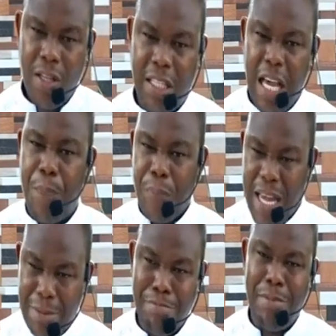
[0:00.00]
keep
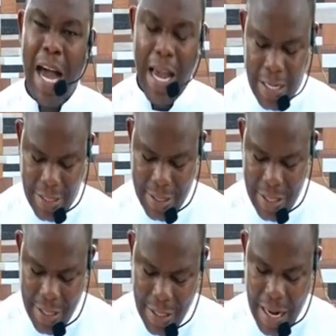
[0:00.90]
in mind
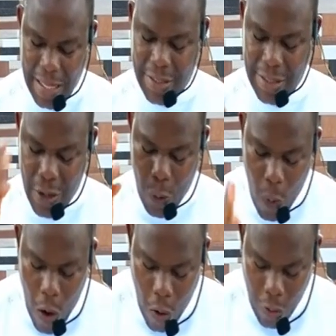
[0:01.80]
that the
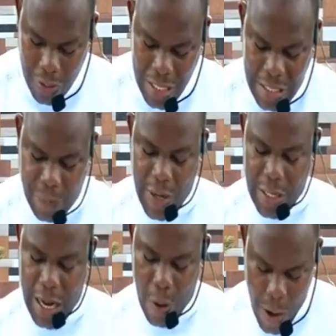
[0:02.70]
world is
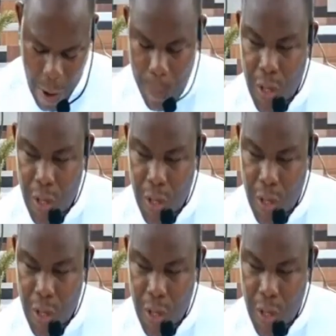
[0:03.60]
fading away.